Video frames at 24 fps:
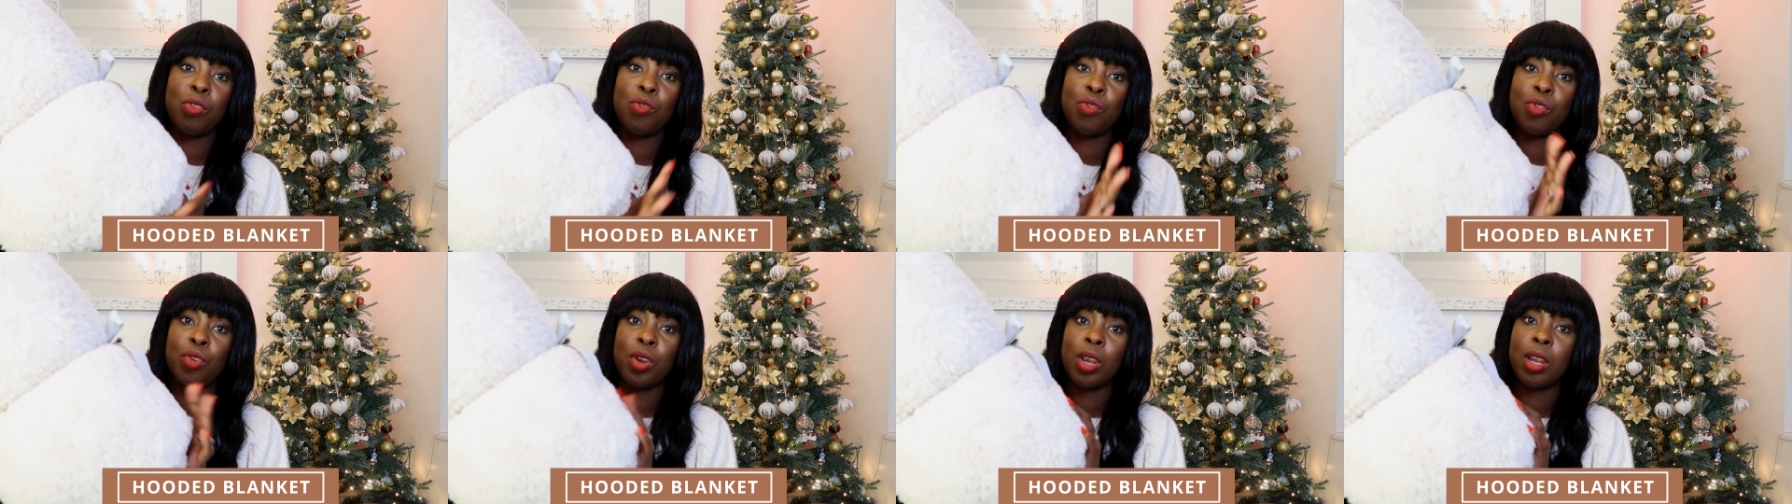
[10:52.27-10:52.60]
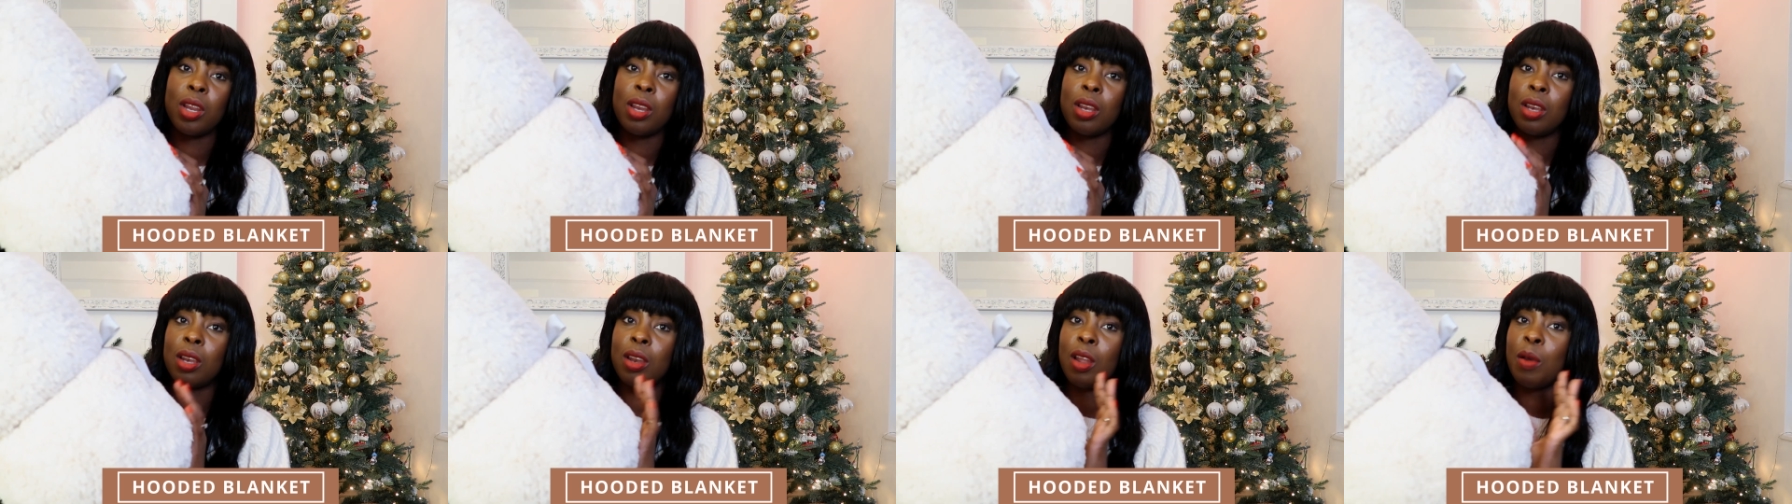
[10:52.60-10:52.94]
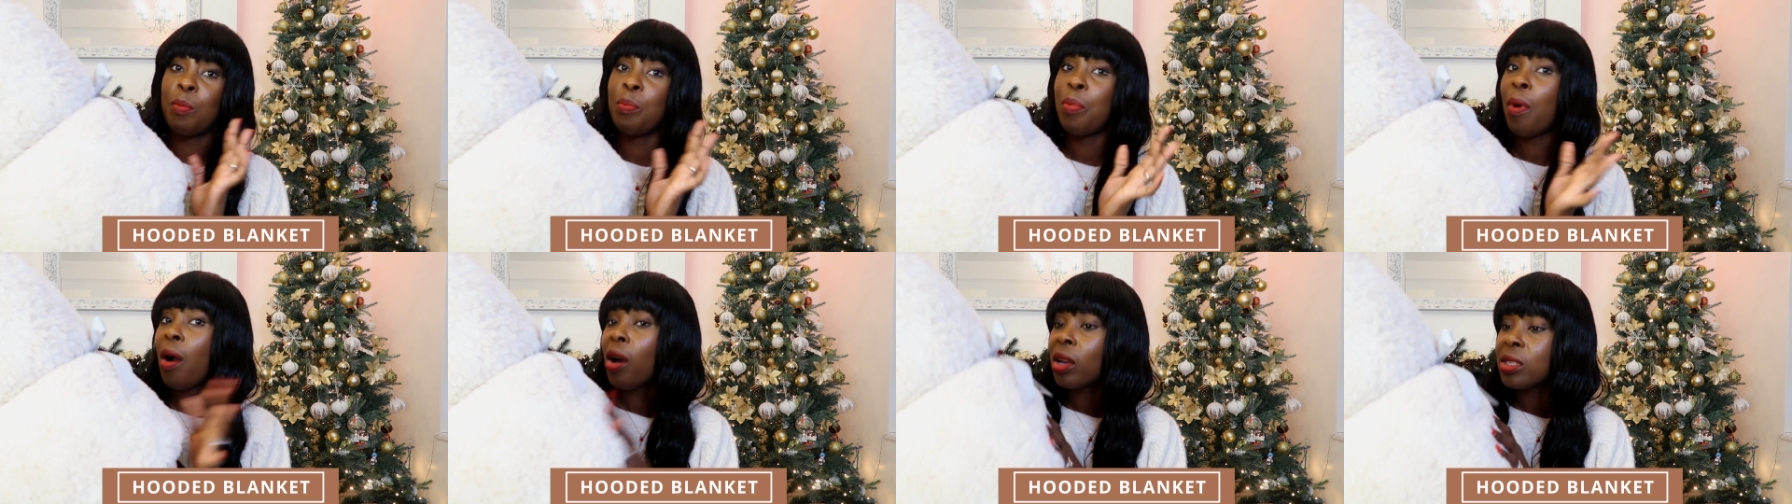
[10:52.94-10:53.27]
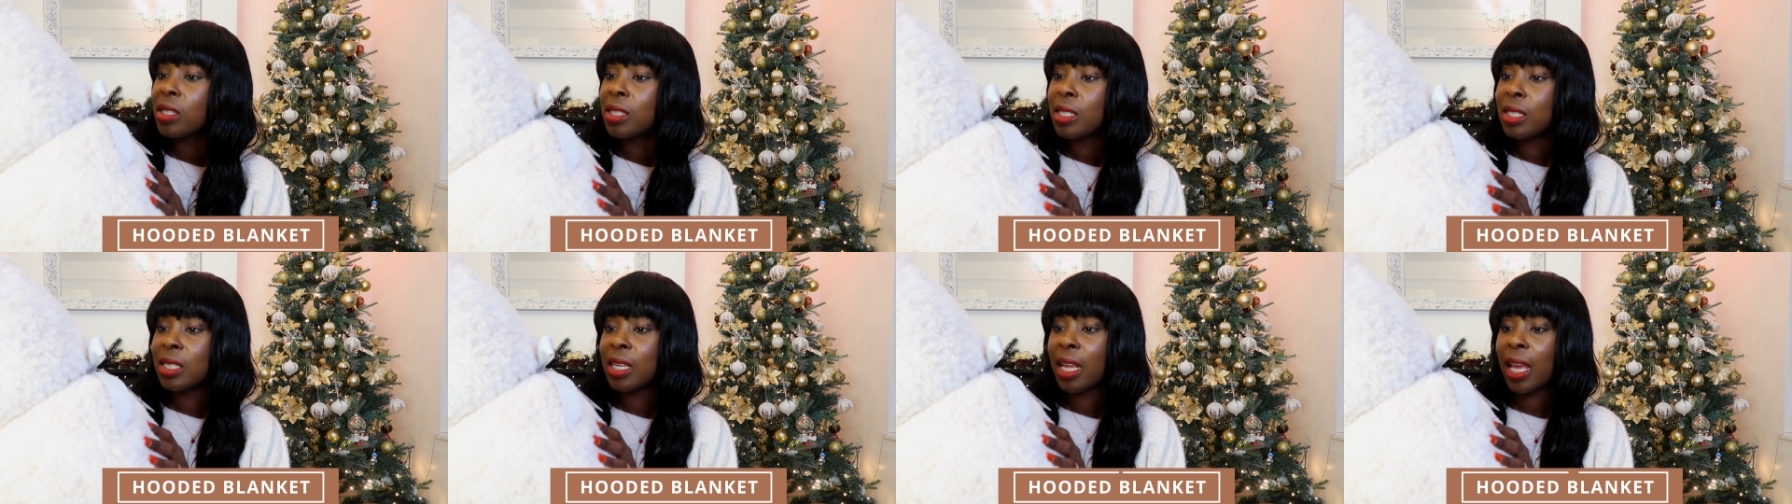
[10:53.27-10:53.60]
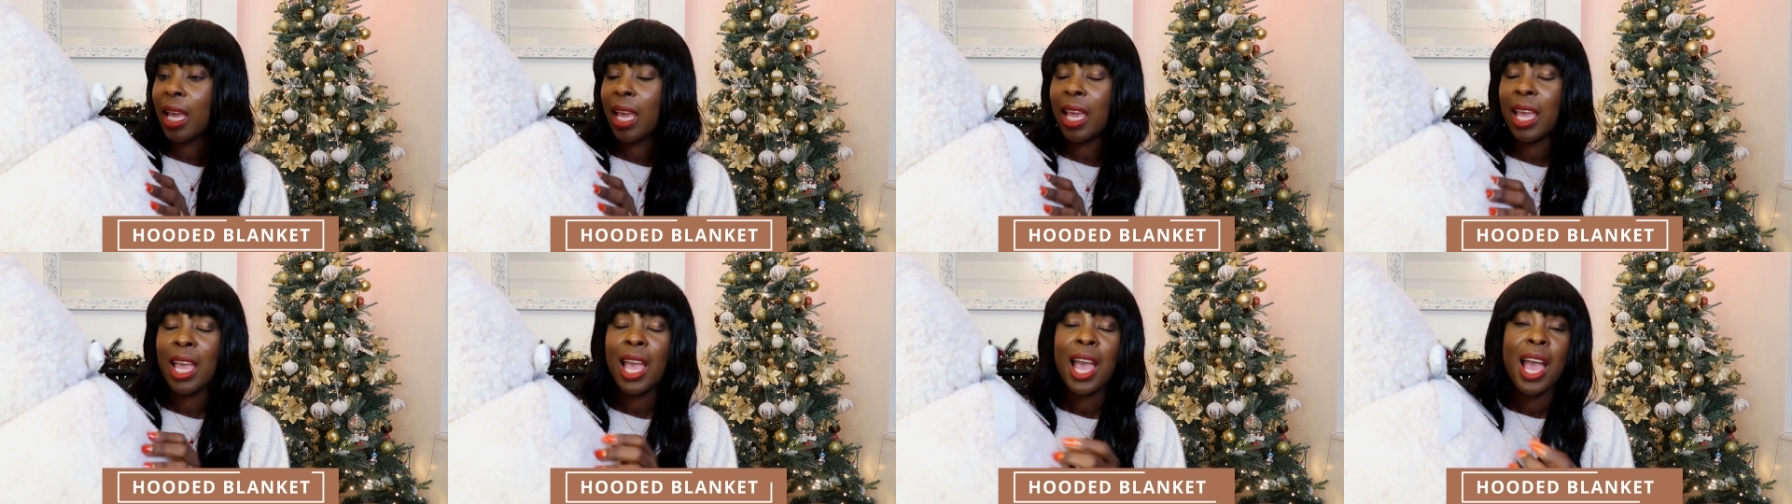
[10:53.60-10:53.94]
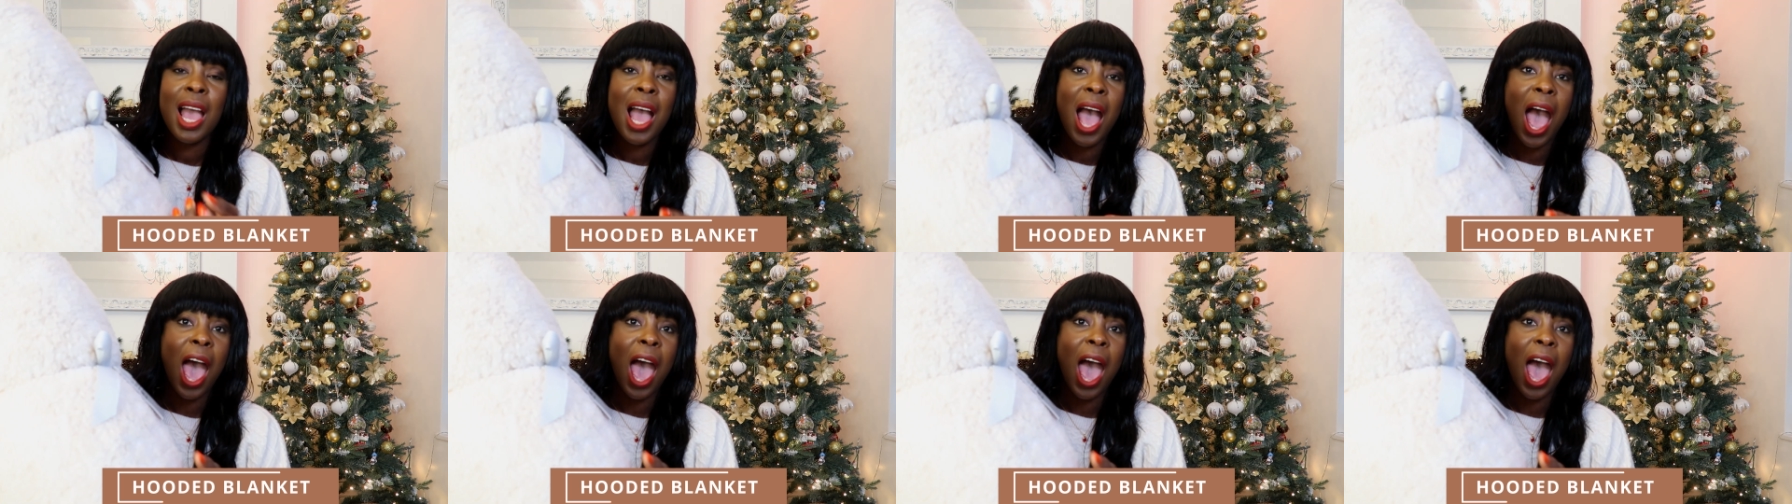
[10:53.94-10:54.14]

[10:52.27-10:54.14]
during Boxing Day